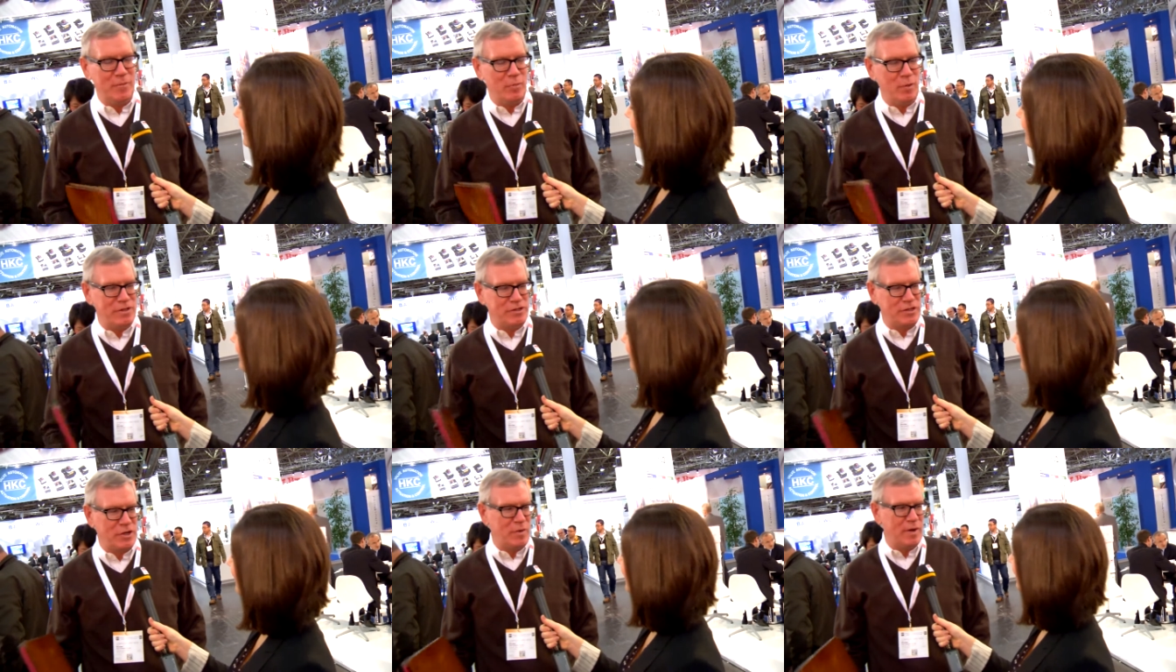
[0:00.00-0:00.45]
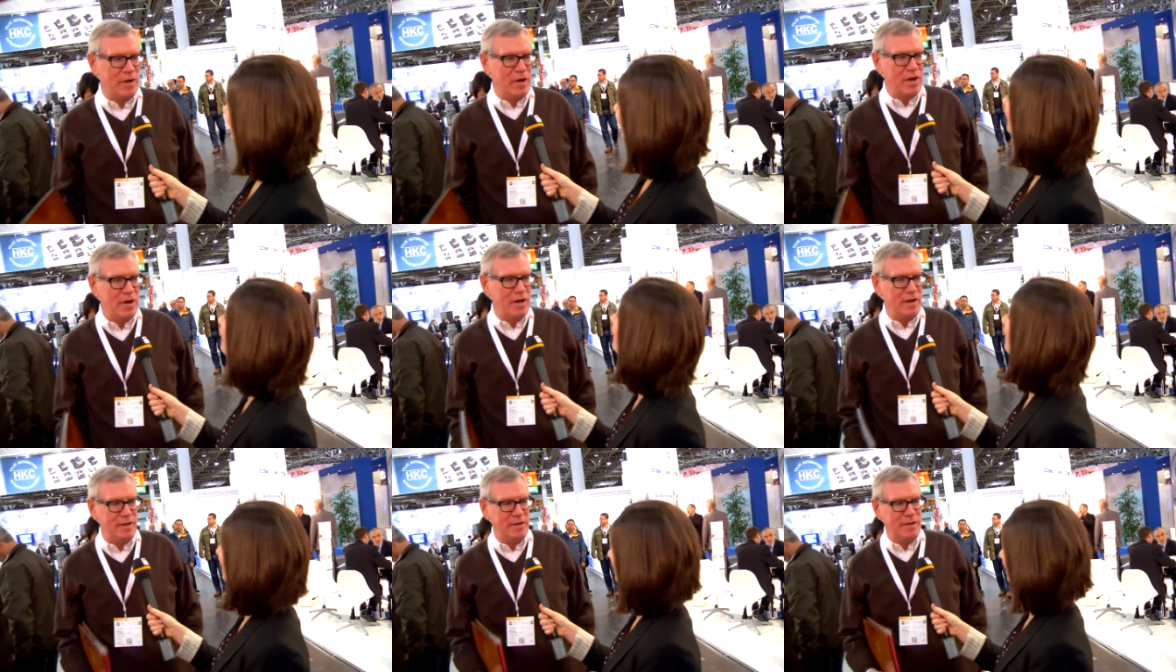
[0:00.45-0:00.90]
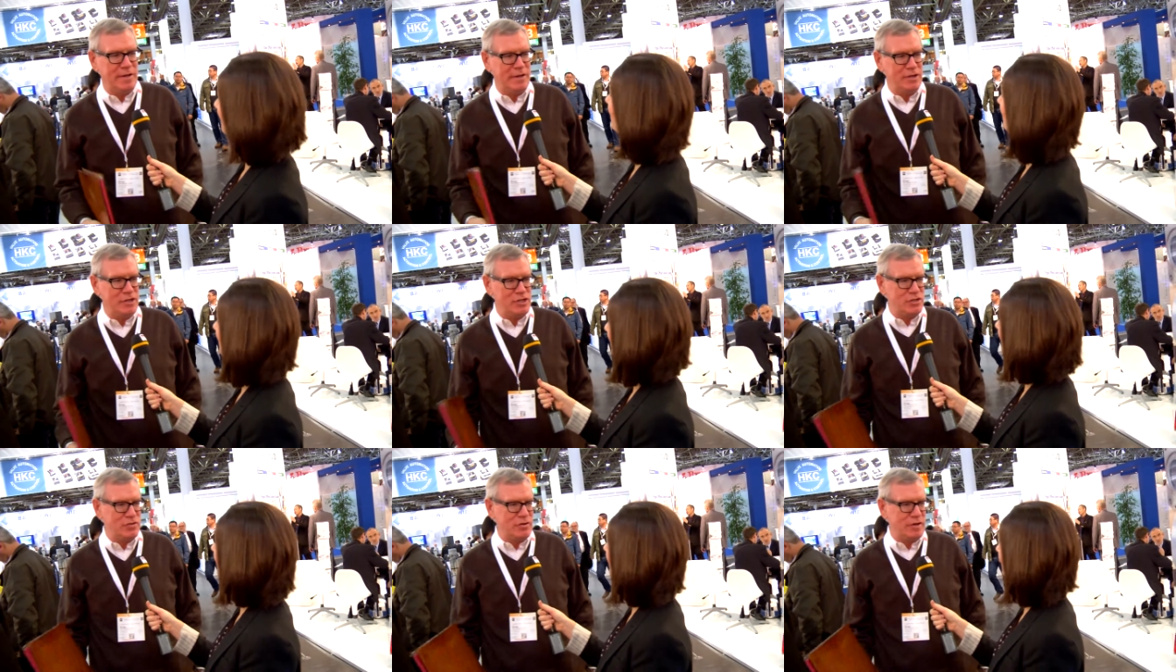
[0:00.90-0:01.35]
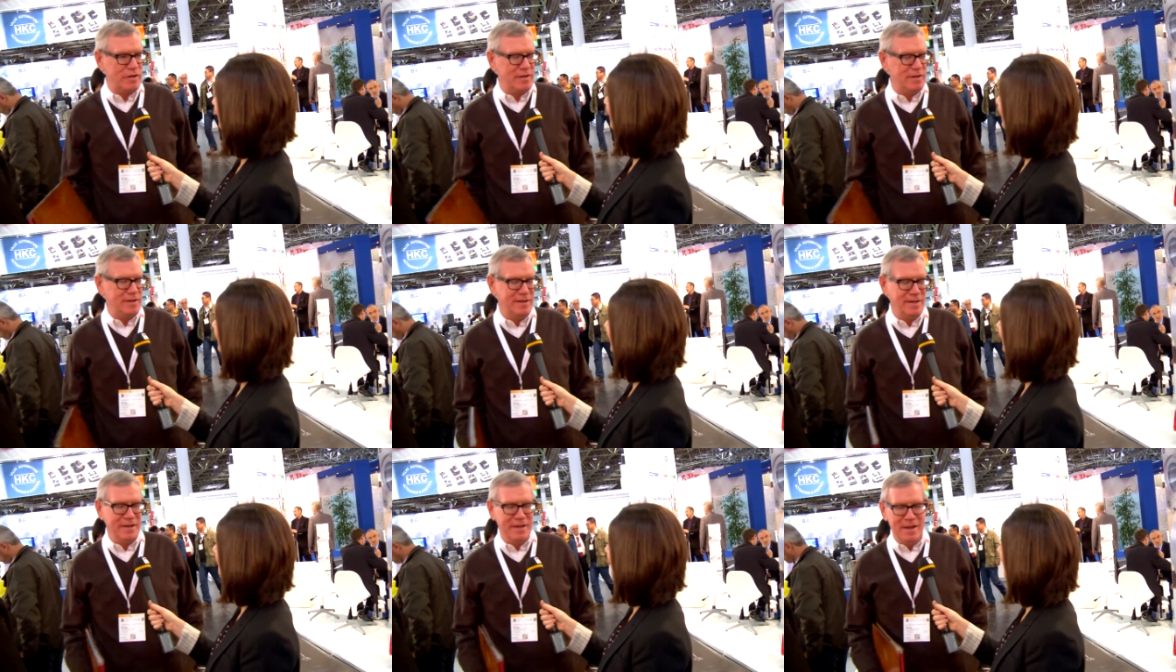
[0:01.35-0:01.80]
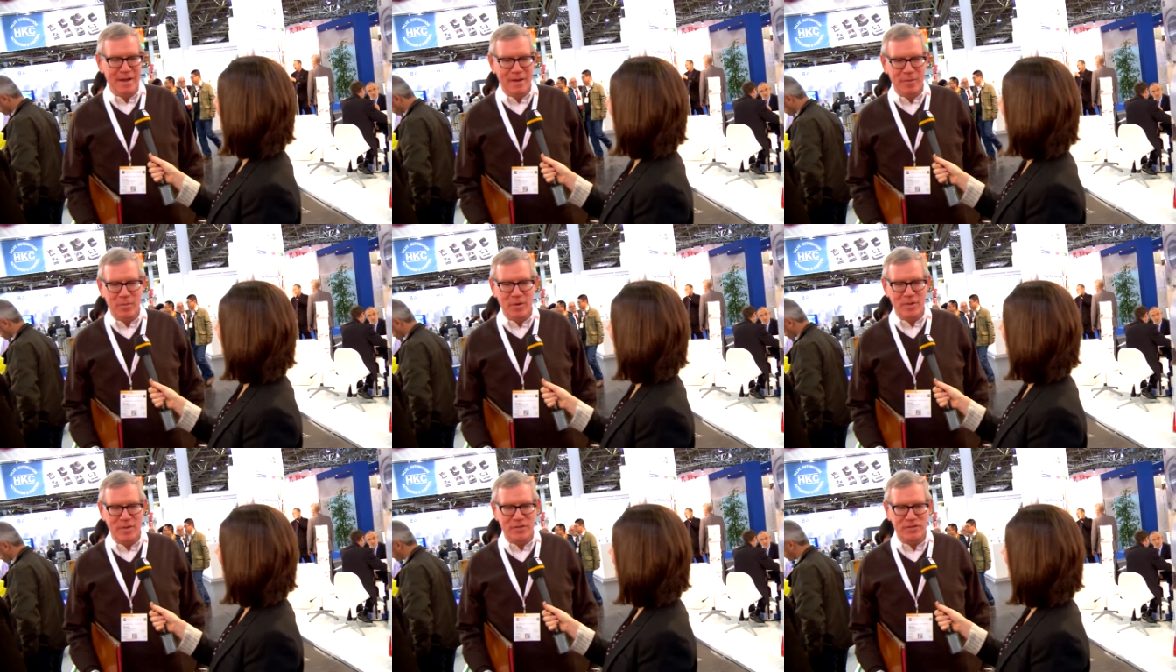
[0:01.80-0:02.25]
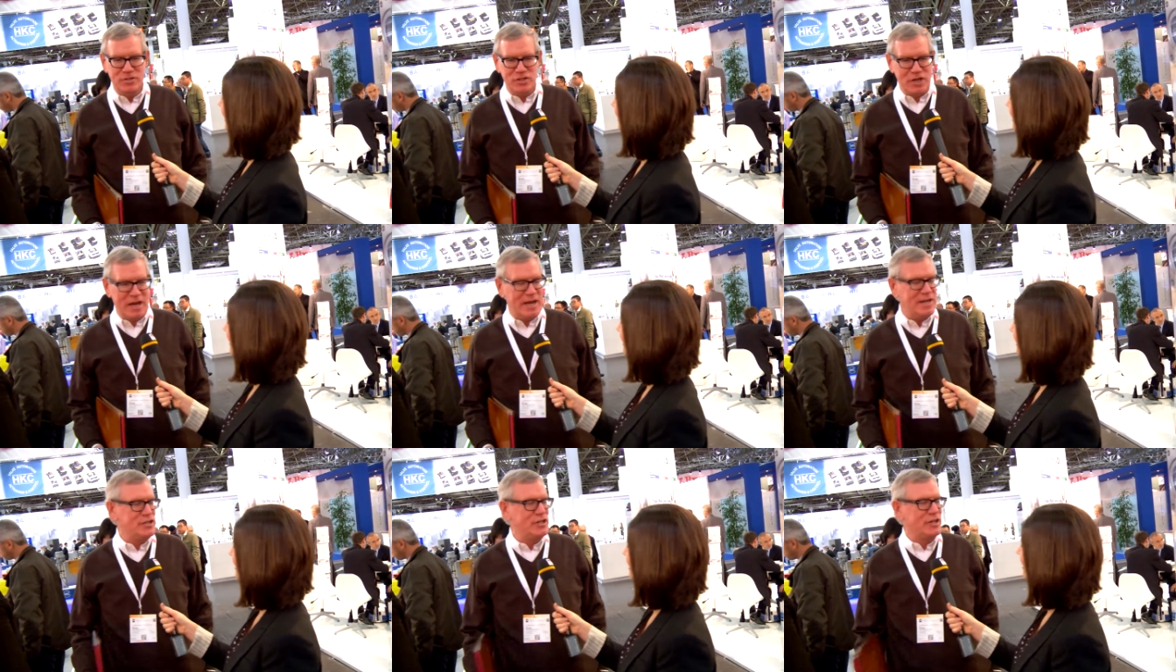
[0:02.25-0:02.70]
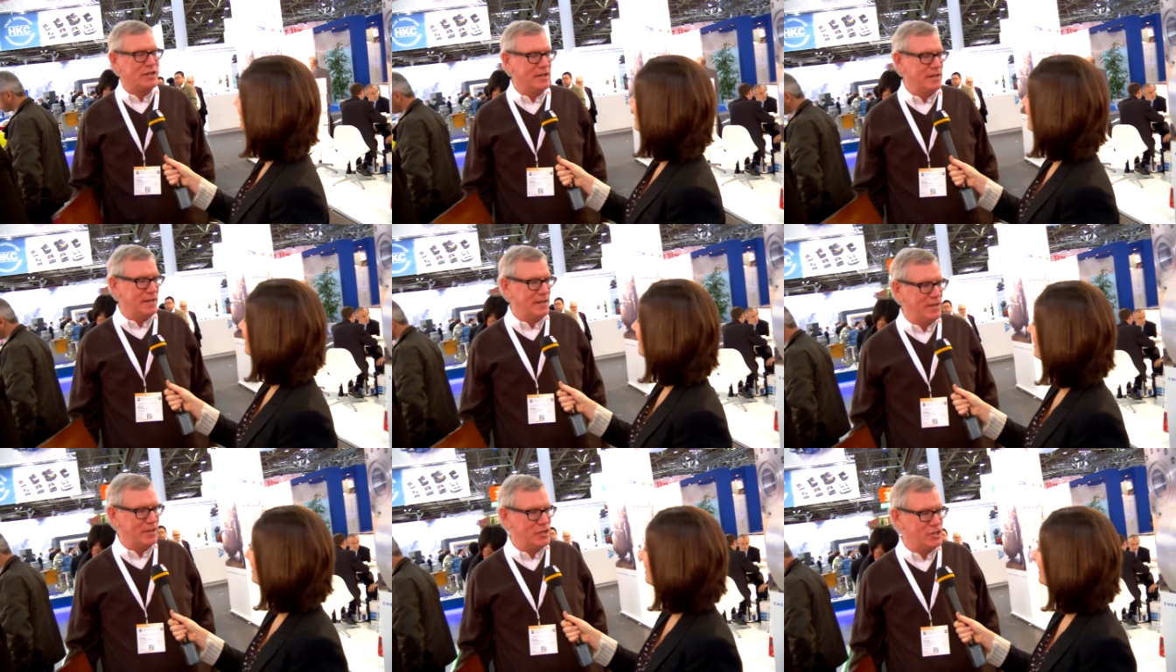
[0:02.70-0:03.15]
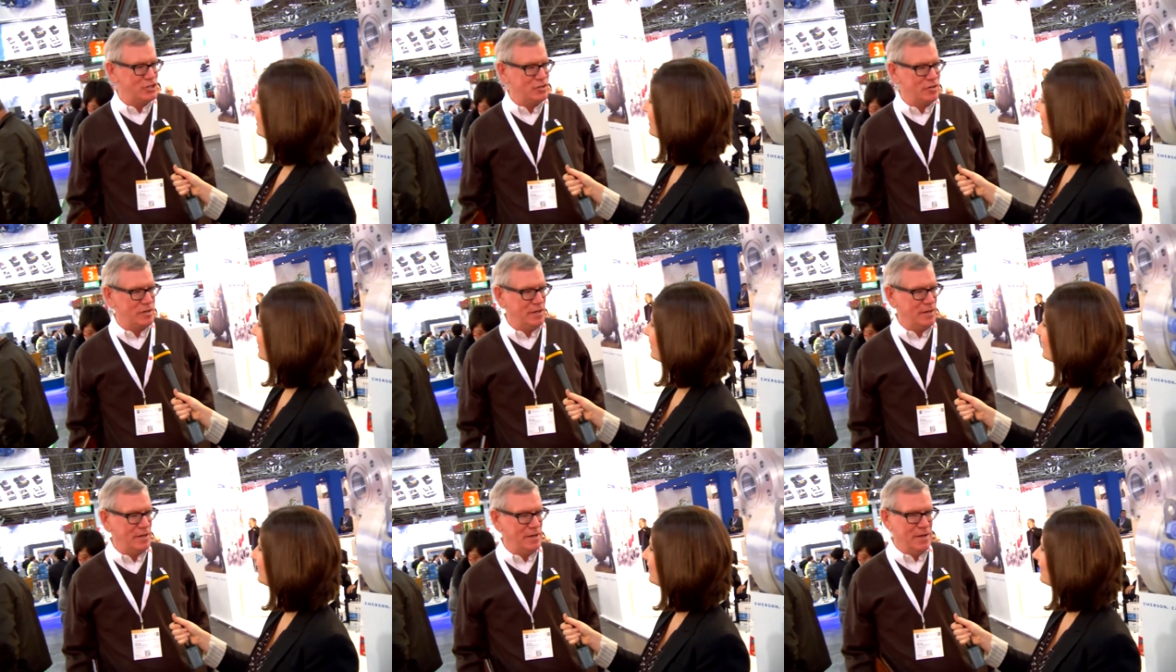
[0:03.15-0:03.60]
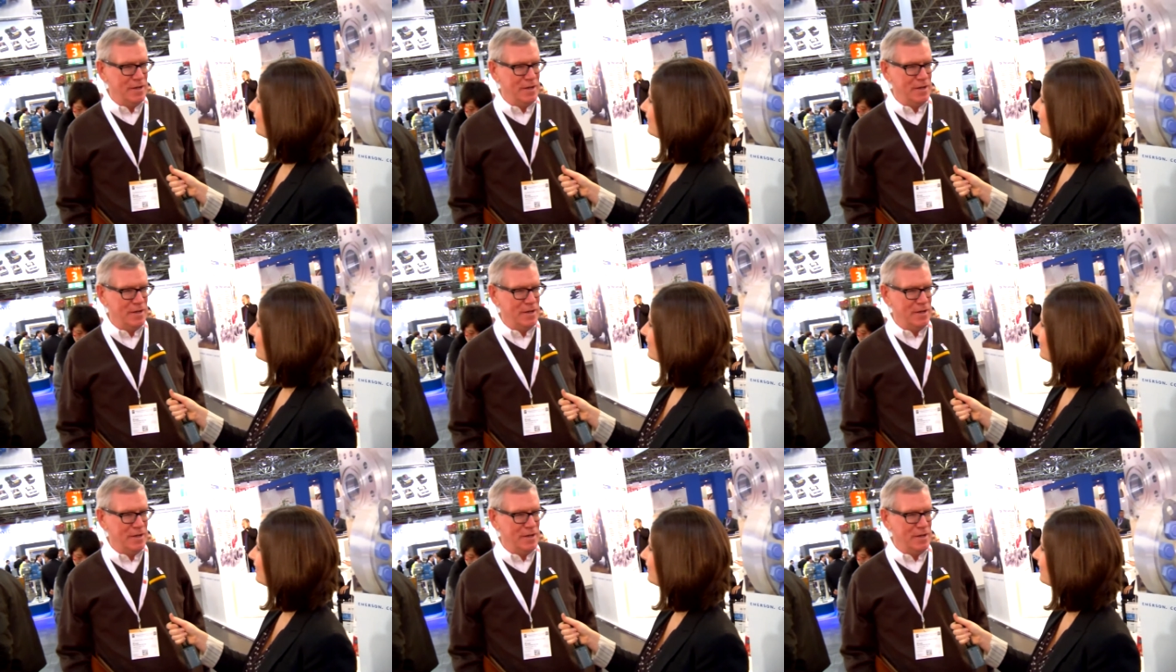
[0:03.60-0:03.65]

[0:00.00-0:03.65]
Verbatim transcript: what's going on in the industry, what's changing in the industry,